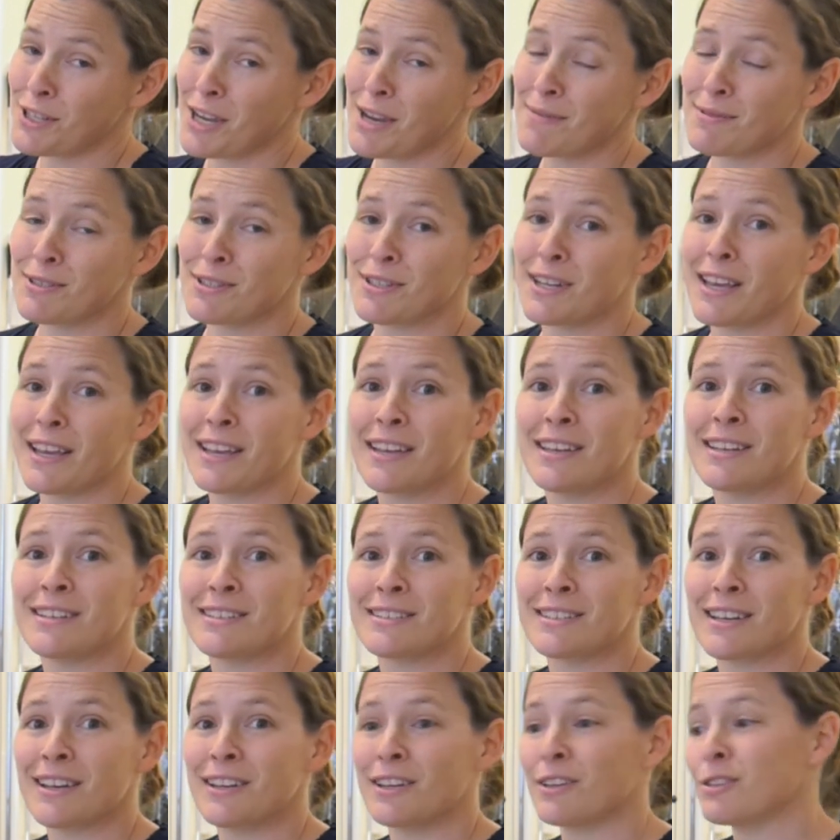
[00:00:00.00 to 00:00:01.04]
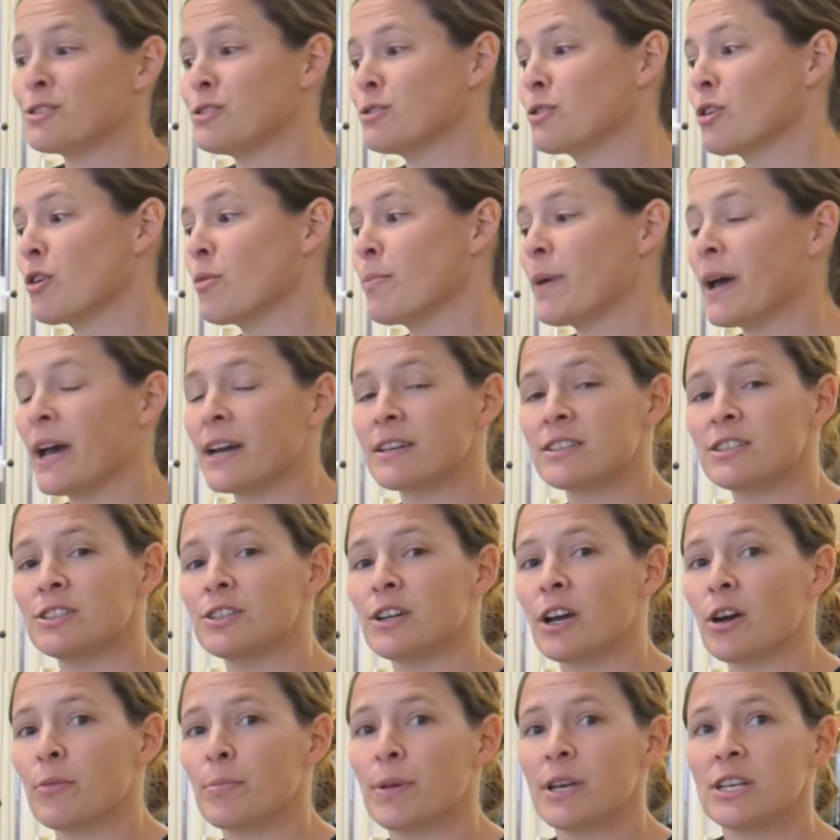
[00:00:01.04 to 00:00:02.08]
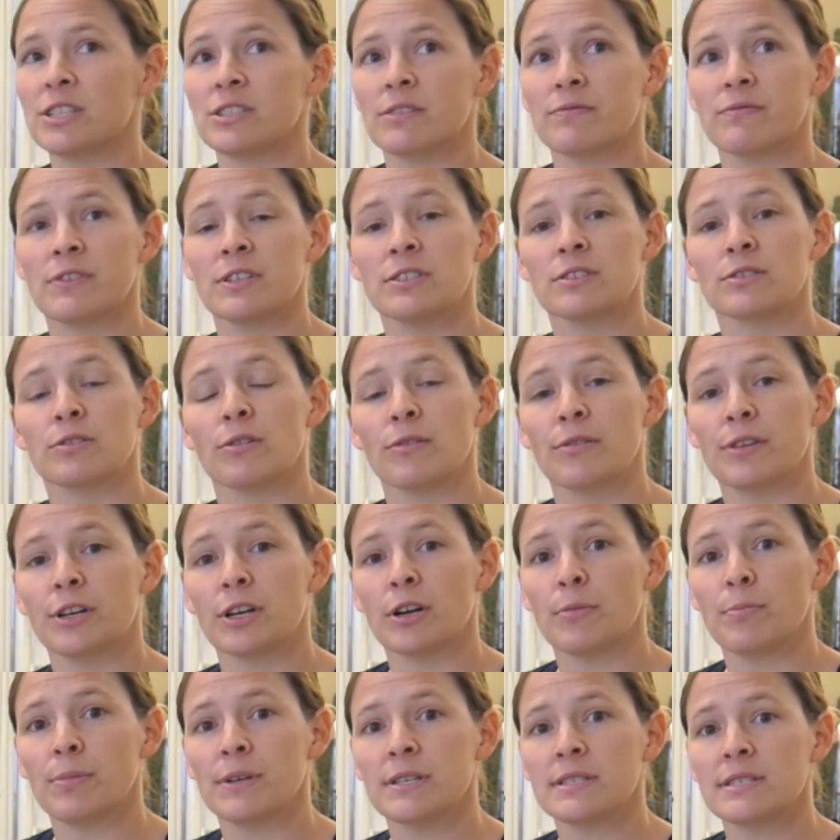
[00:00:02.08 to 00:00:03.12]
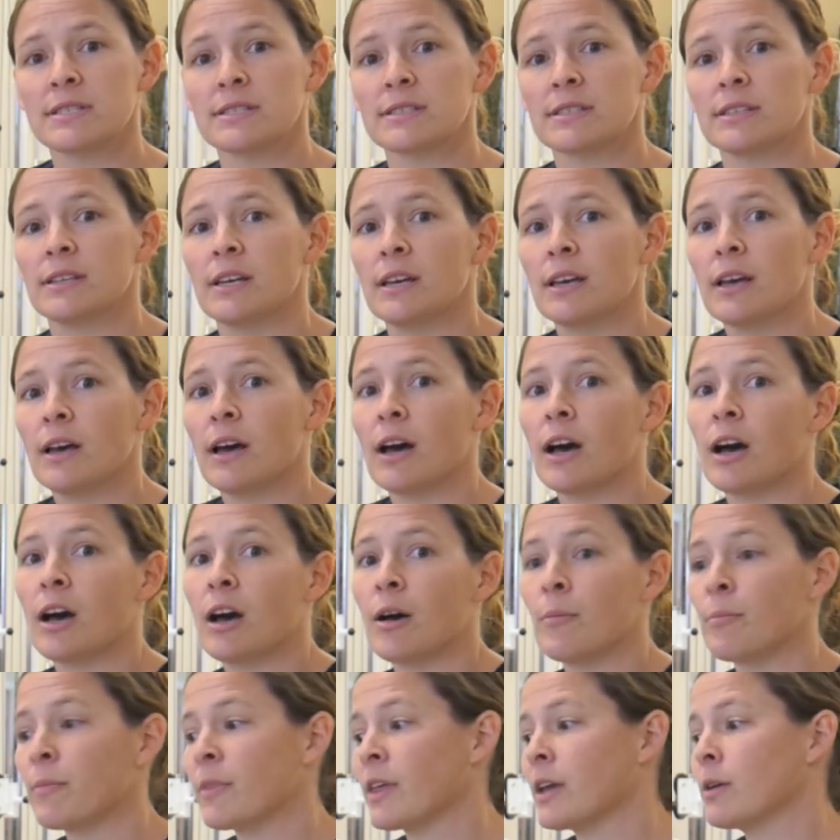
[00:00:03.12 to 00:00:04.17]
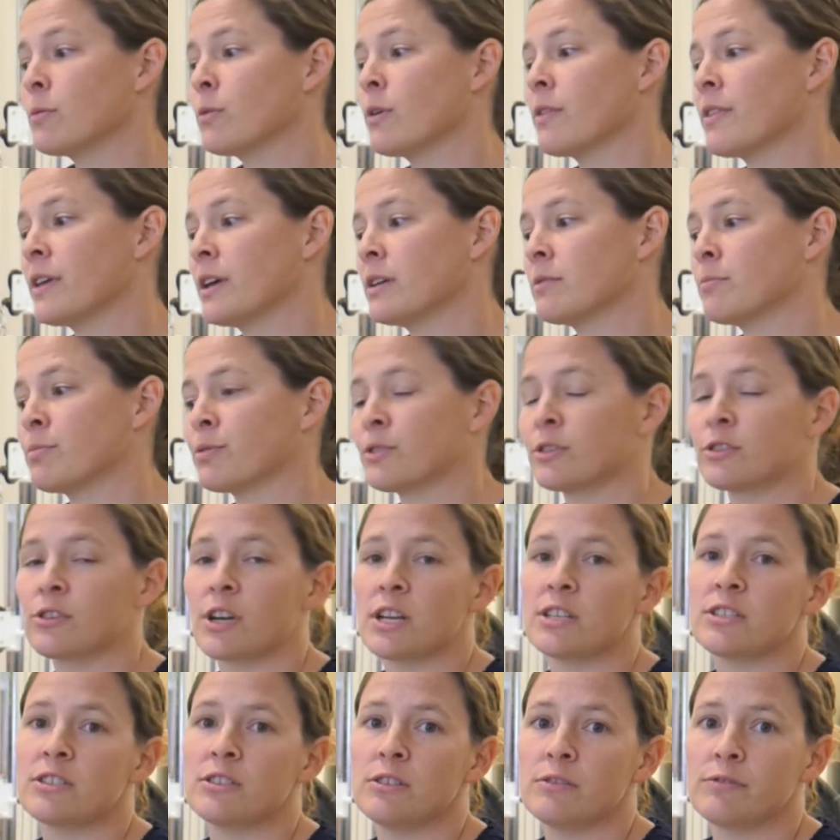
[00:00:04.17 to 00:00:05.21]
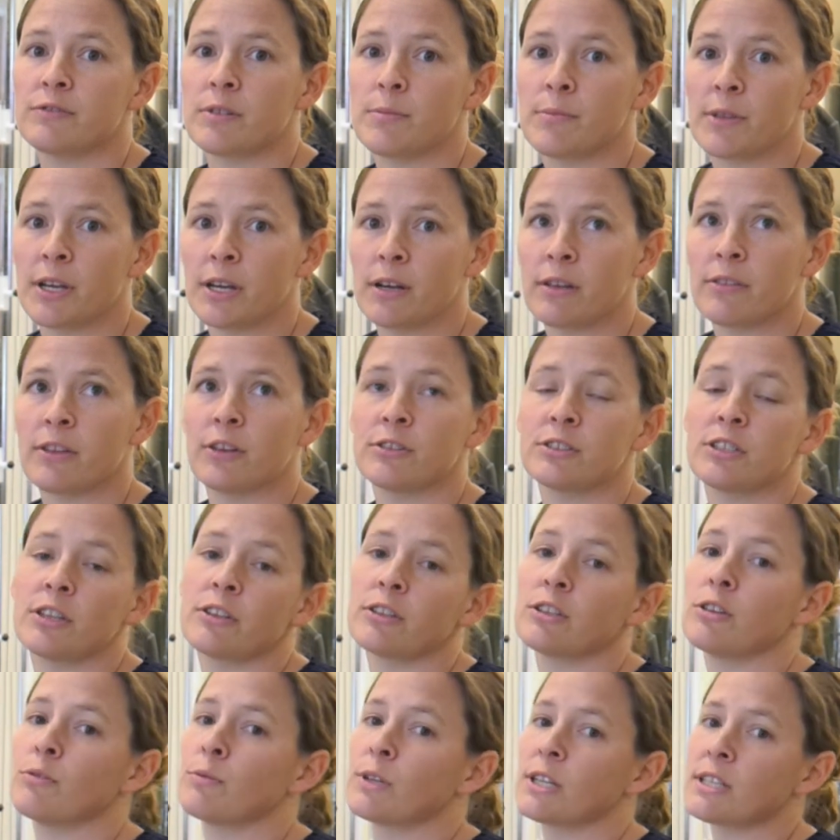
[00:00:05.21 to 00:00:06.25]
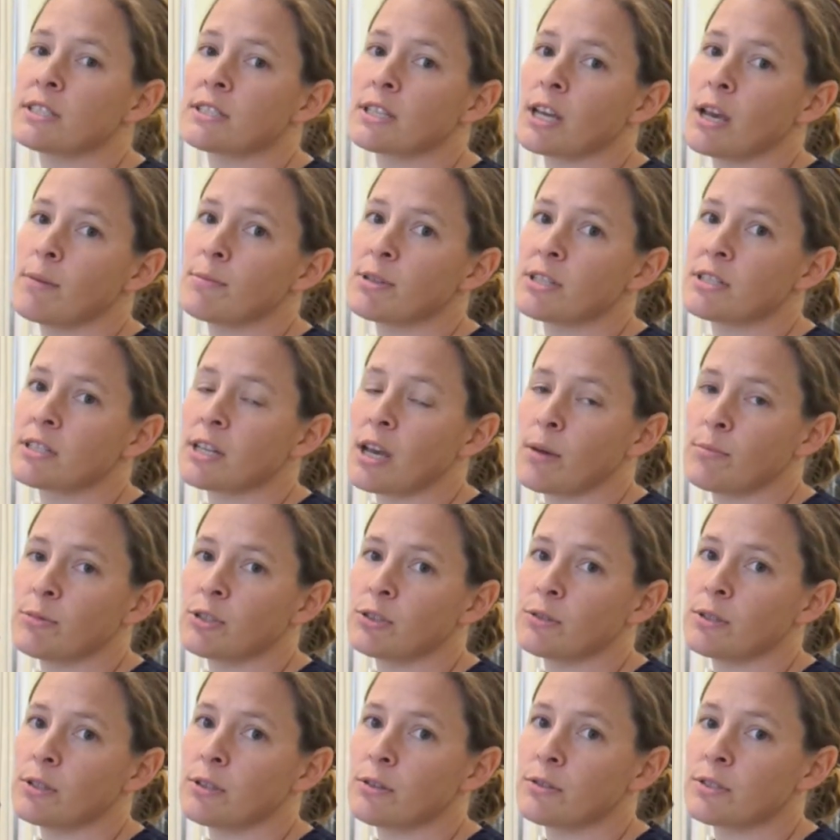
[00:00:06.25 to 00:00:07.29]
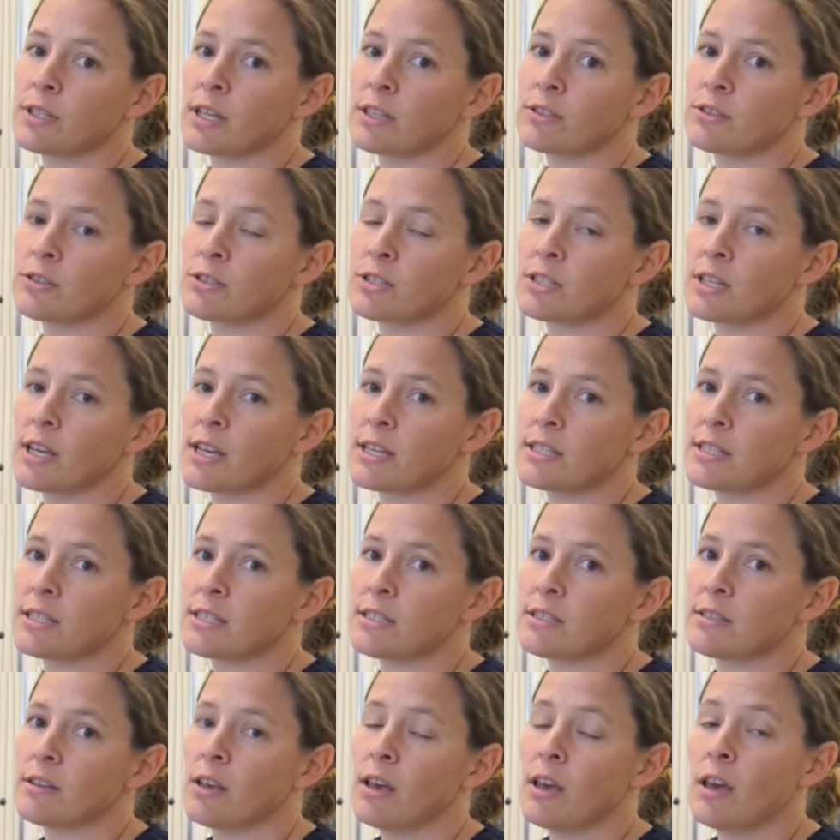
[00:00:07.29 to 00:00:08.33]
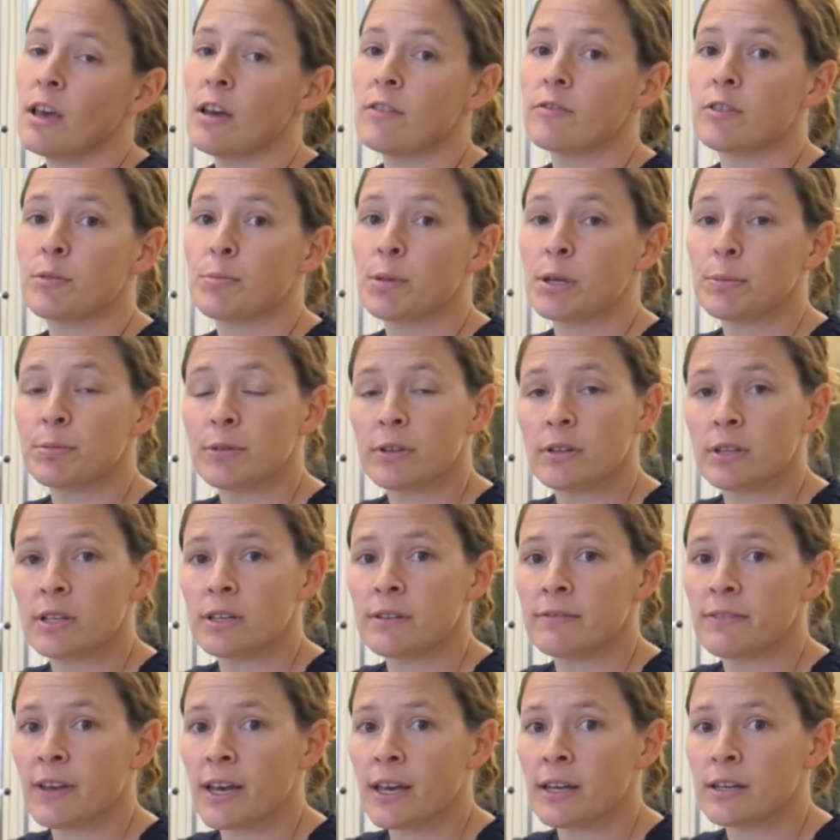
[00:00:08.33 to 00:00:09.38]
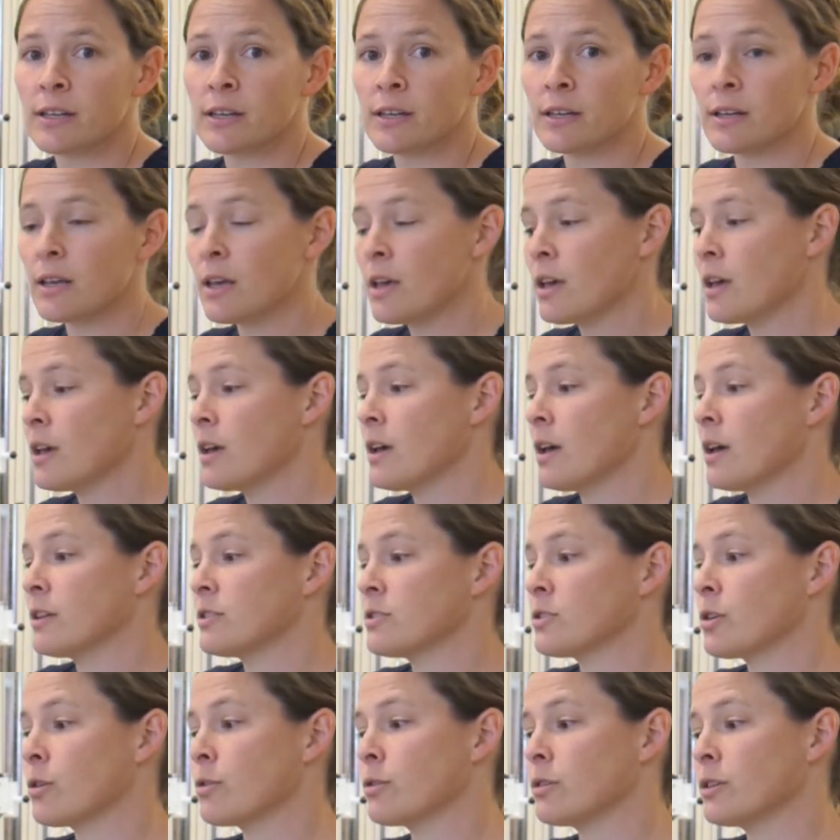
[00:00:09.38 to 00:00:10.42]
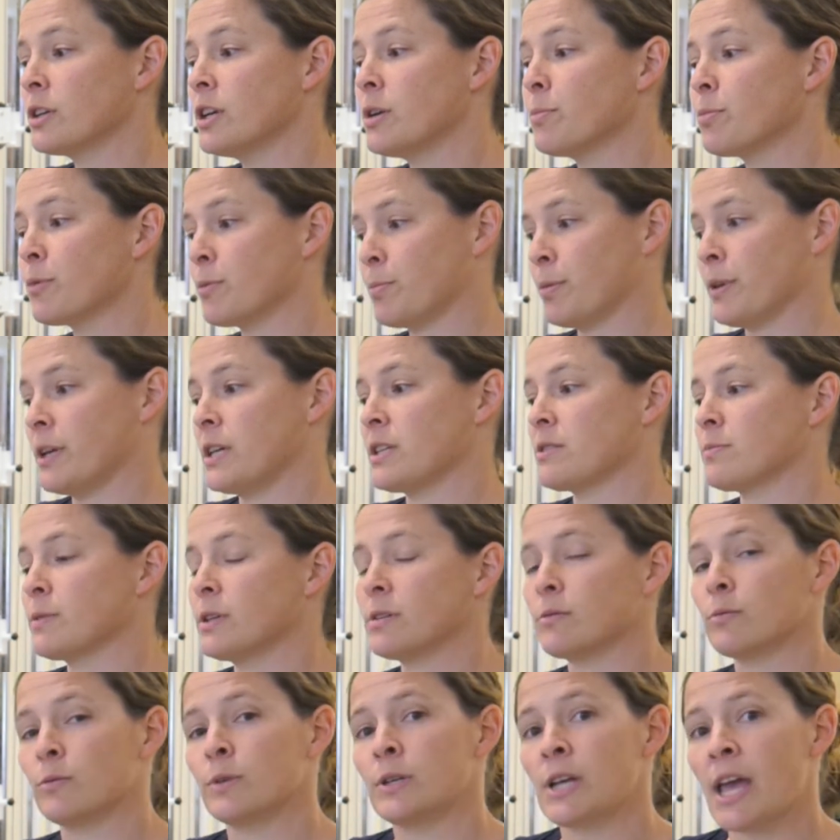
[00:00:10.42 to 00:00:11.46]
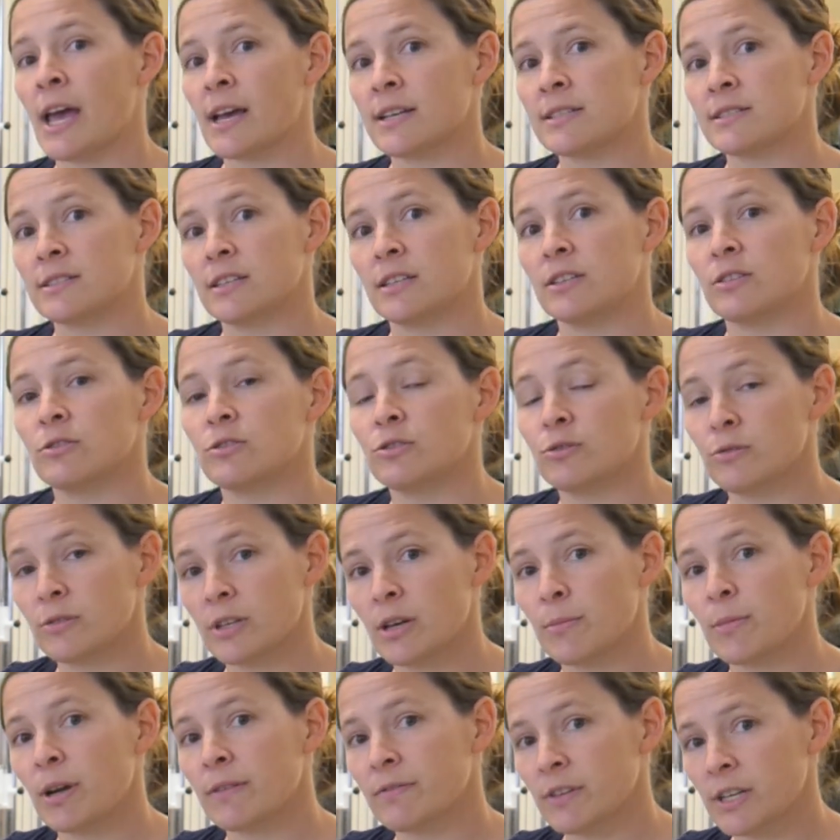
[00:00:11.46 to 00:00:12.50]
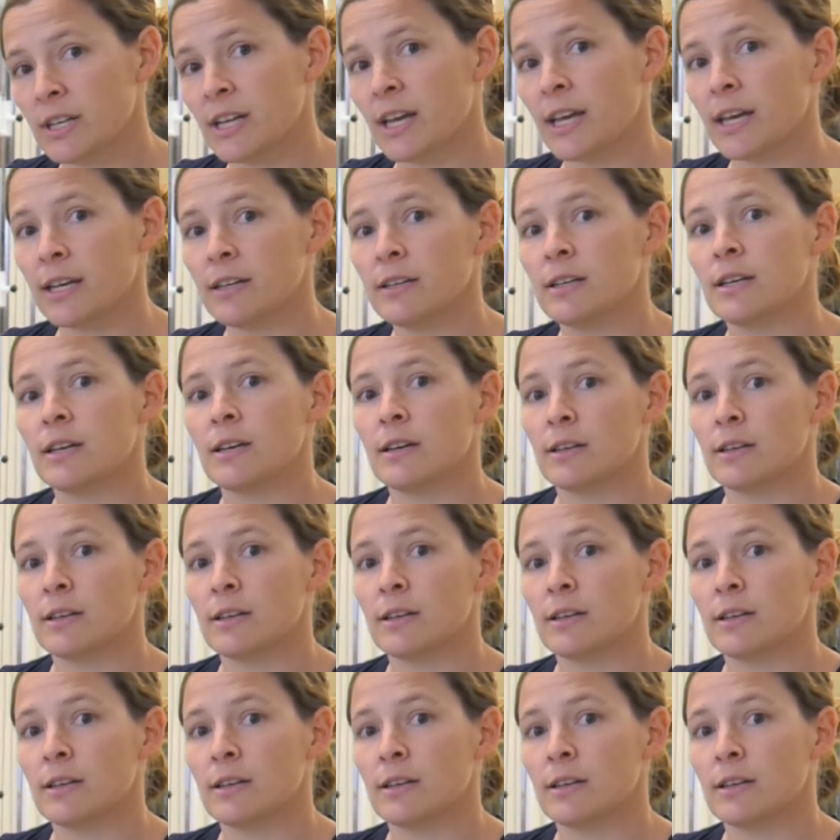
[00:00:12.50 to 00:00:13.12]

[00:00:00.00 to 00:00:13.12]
times a day until you go back to your outpatient physical therapist. Um, they will then progress you from there. They'll tell you when it's time to stop doing those exercises. For people that have had a total hip replacement, we ask that you do them every day,